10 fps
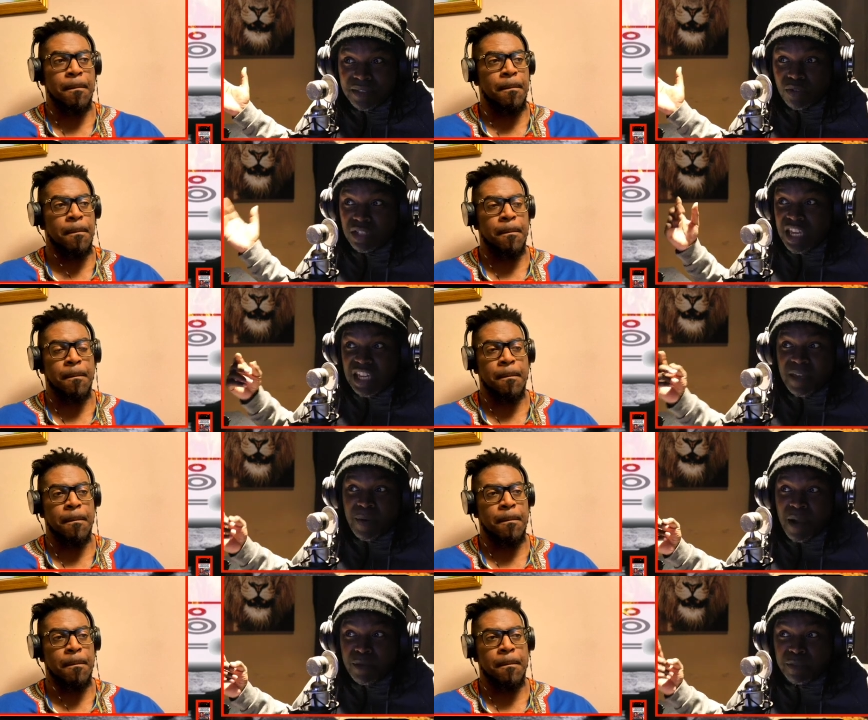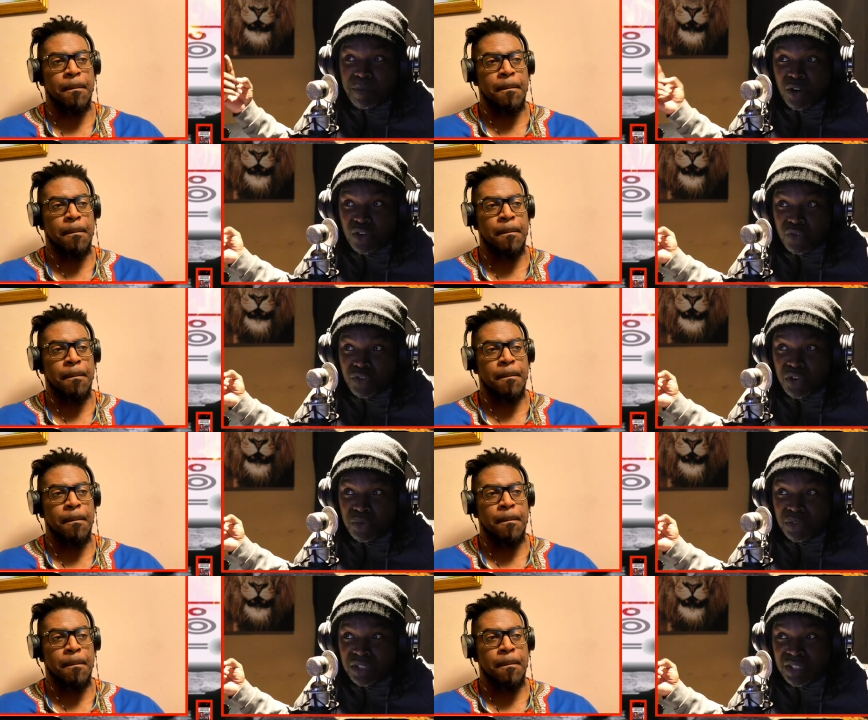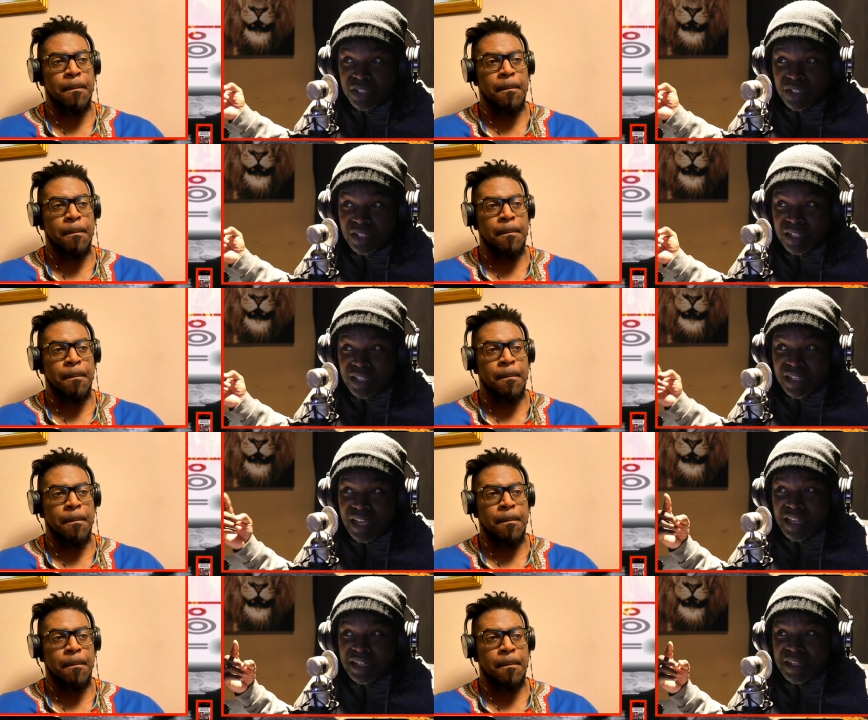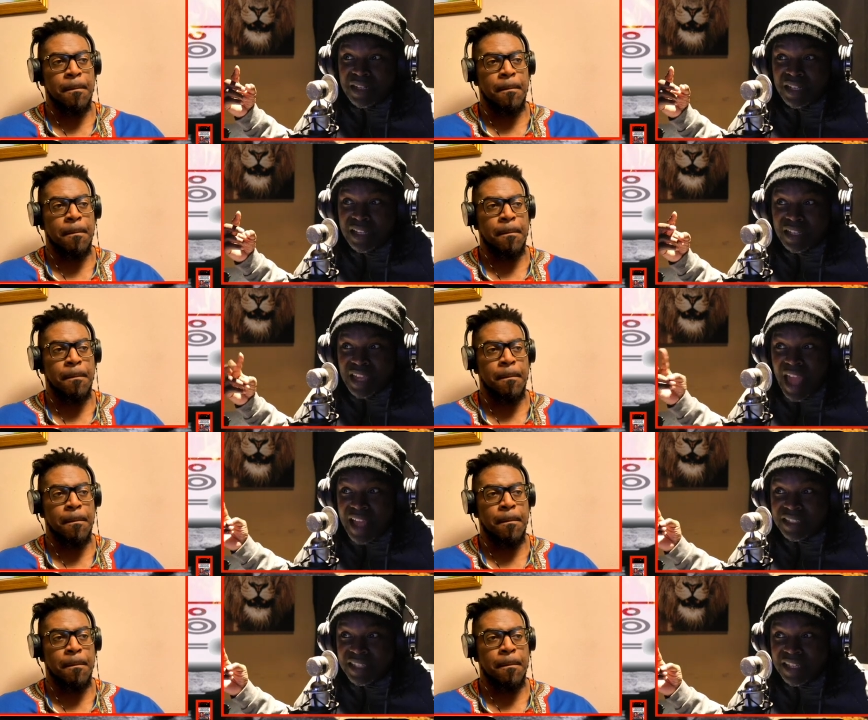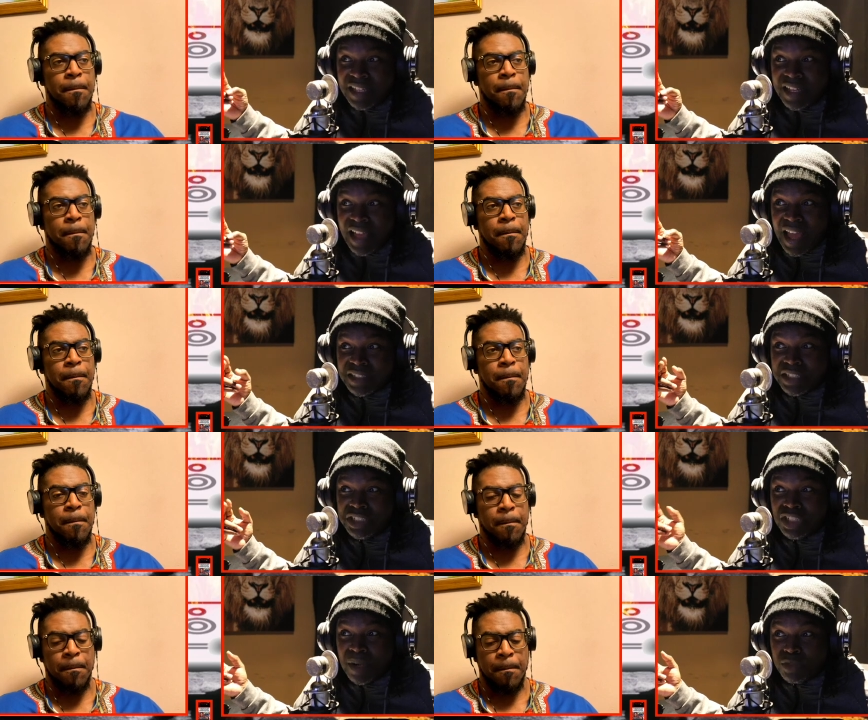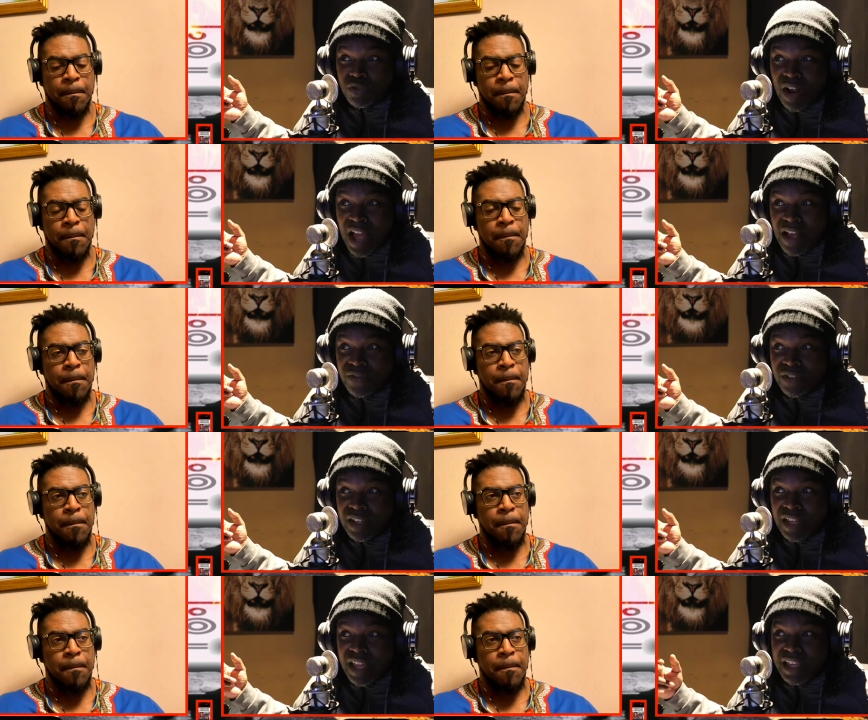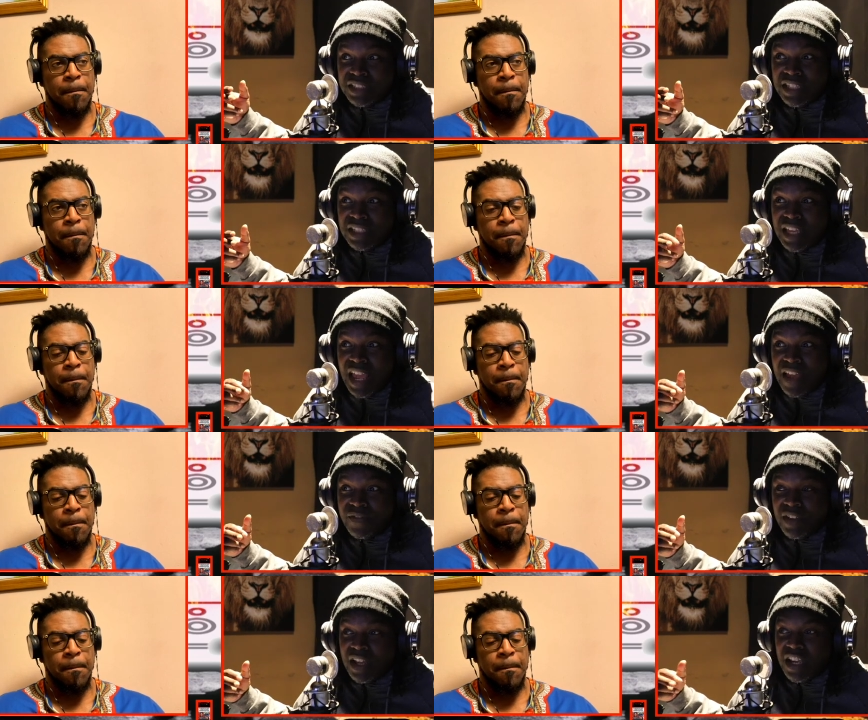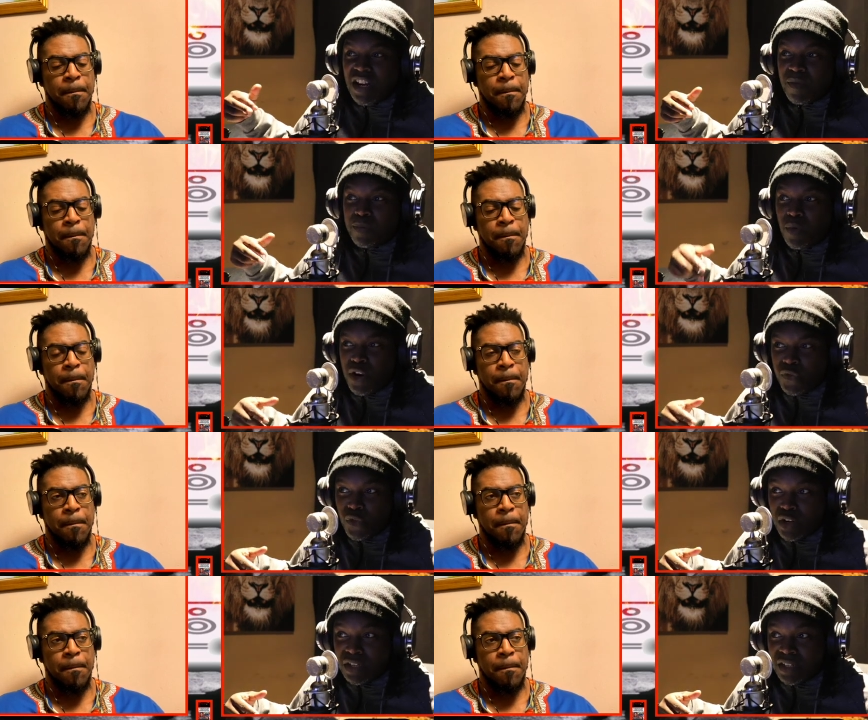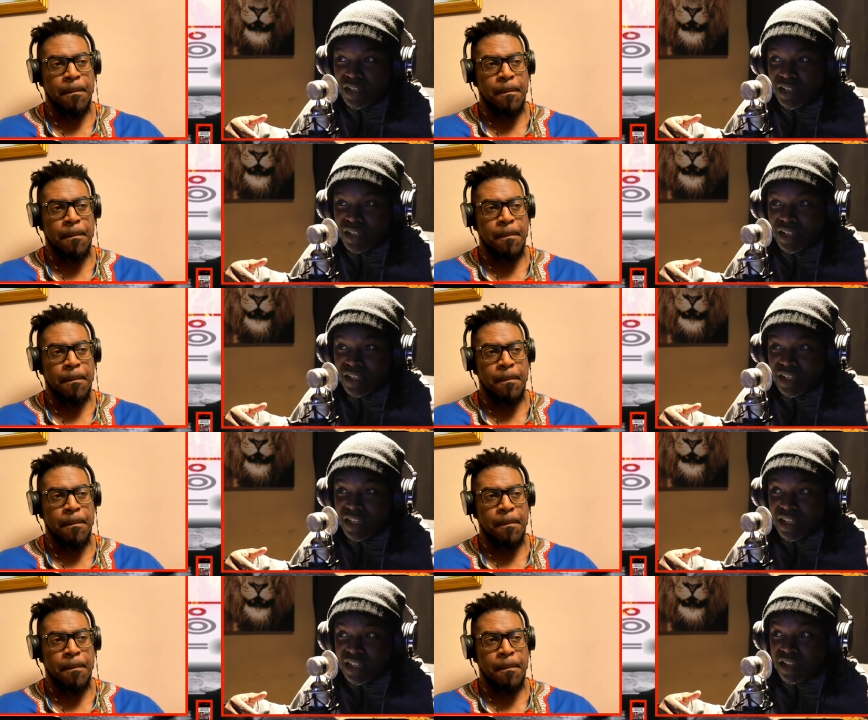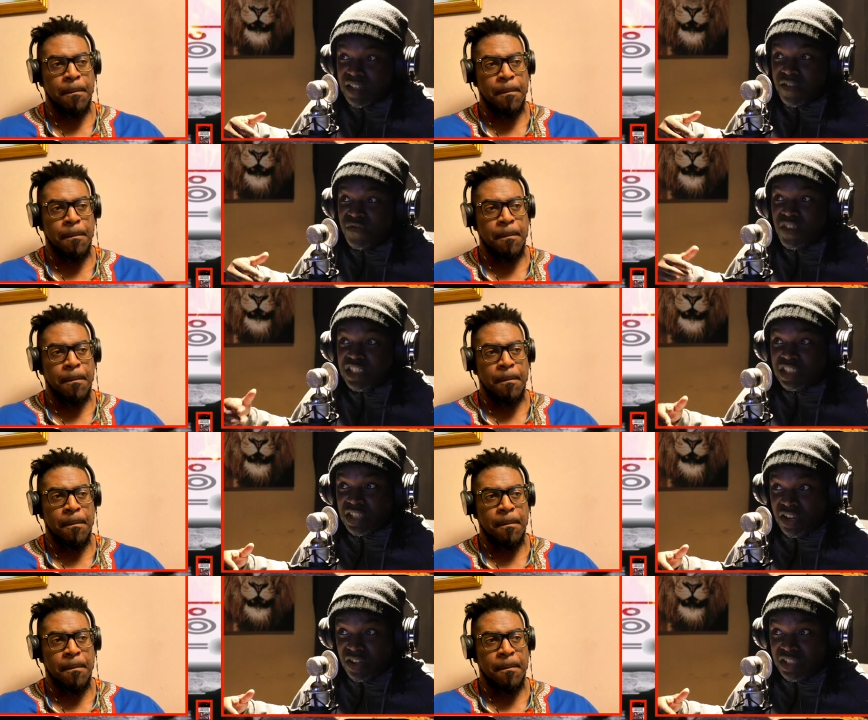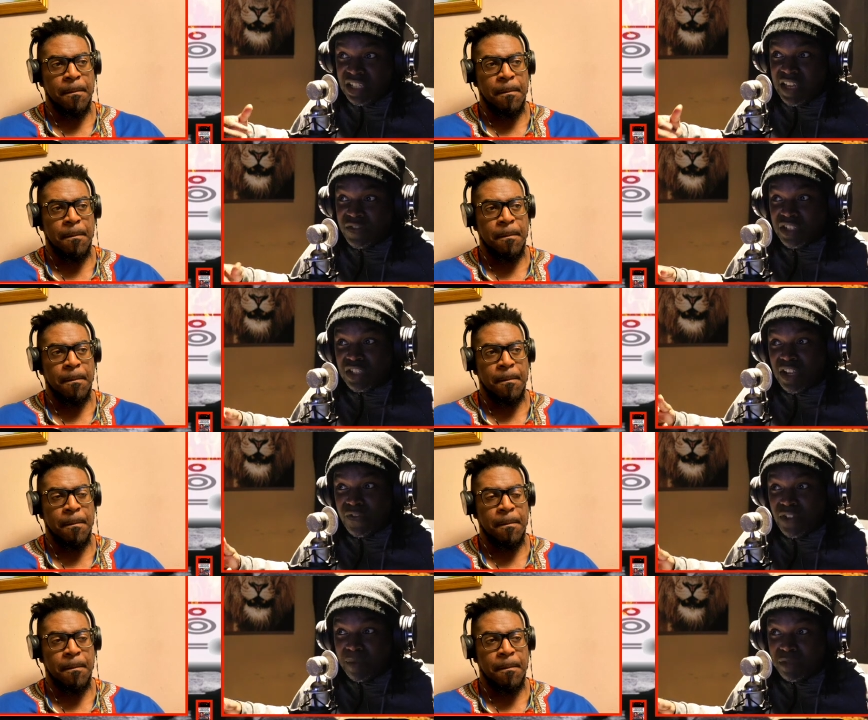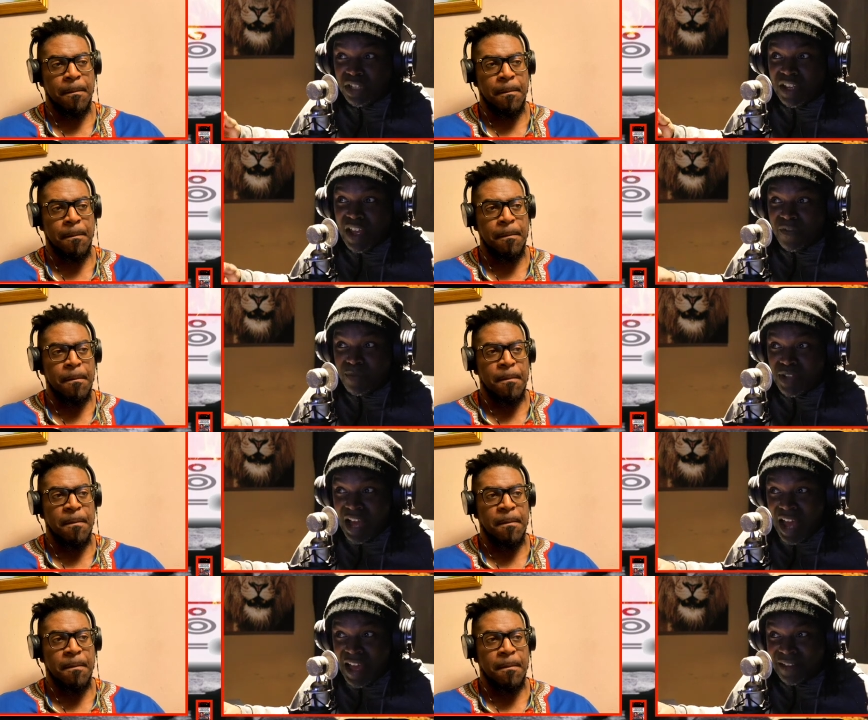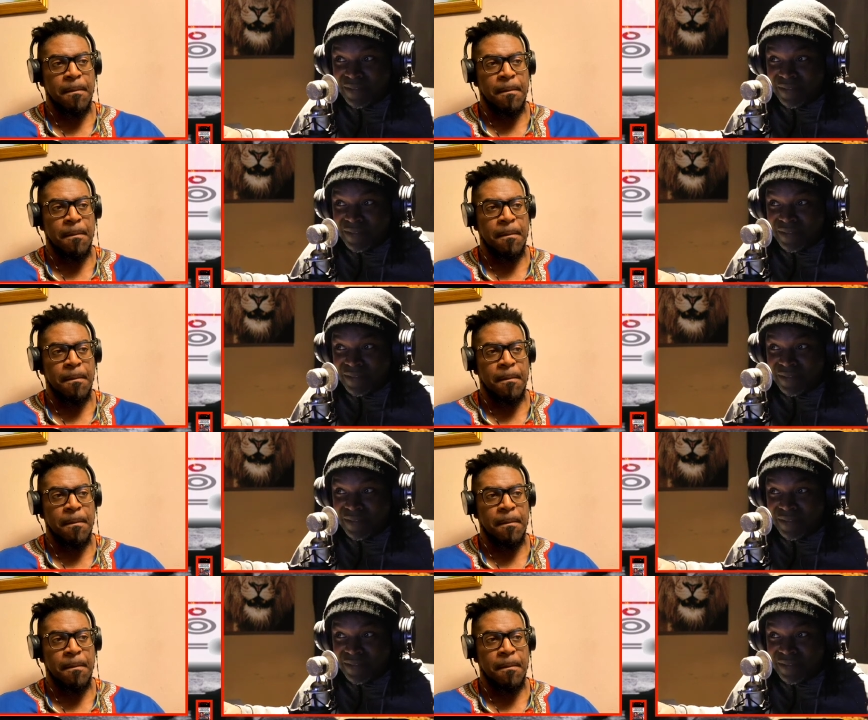Speaker 1: So Kiki Palmer's burner phone, and Cassie has a jump drive, and she gave, and her boyfriend convinced her to give the stuff up to the F B I.